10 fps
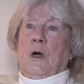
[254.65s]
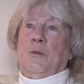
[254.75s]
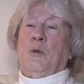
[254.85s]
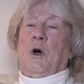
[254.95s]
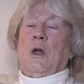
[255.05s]

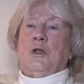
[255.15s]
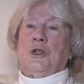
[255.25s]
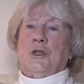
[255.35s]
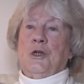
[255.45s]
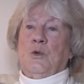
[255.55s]

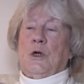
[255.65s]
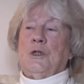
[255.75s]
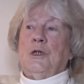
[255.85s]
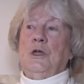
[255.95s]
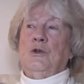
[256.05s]
ophthalmologist he
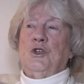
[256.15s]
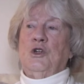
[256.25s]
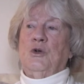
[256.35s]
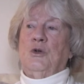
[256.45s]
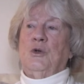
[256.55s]
was, and he used
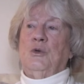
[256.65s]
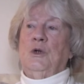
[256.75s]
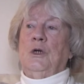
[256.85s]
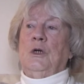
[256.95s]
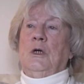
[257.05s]
to go to
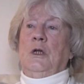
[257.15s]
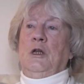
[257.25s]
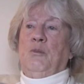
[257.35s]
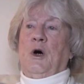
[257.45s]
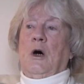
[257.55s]

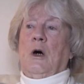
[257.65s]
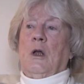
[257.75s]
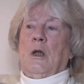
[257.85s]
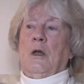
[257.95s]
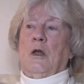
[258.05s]

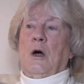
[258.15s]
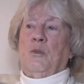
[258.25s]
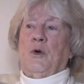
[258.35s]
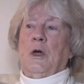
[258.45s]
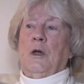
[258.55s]
Nepal and
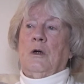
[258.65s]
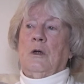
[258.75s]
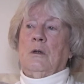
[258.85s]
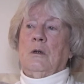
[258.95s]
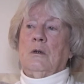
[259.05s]
operate
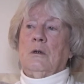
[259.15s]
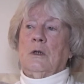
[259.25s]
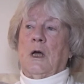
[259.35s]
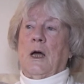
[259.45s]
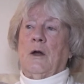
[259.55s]
on
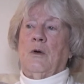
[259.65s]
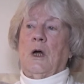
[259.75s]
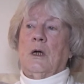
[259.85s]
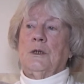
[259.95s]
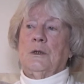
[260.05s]

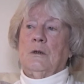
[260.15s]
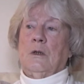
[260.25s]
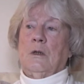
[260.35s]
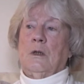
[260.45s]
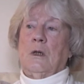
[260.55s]
cataracts
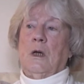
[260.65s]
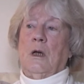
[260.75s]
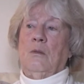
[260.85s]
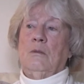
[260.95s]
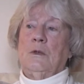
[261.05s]
all the time.